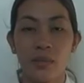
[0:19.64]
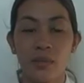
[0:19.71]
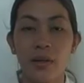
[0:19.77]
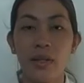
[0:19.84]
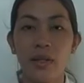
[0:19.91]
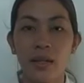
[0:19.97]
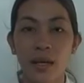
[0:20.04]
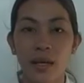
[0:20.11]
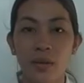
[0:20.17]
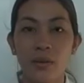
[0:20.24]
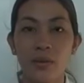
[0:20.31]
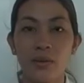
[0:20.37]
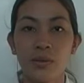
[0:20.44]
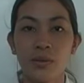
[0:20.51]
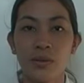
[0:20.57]

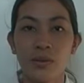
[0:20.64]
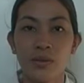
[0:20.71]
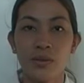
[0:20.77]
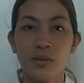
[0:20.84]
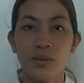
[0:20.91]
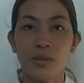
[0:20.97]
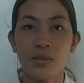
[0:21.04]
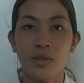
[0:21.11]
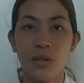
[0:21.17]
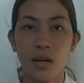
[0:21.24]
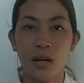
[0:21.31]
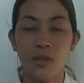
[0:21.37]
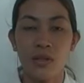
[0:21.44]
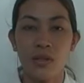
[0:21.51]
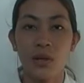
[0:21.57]
Mindanao,
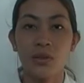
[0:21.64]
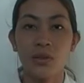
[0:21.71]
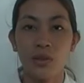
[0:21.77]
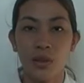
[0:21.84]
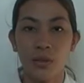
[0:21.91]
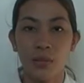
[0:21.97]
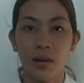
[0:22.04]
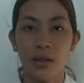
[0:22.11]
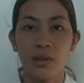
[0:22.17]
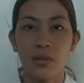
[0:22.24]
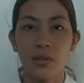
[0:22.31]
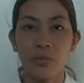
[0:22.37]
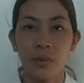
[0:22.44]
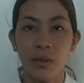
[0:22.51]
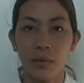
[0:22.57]
okay. South
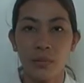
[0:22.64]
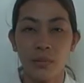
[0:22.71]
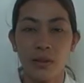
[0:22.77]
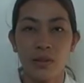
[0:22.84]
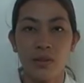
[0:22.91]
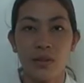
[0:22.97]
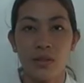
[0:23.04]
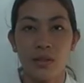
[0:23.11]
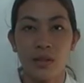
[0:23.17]
Cotabato, Philippines.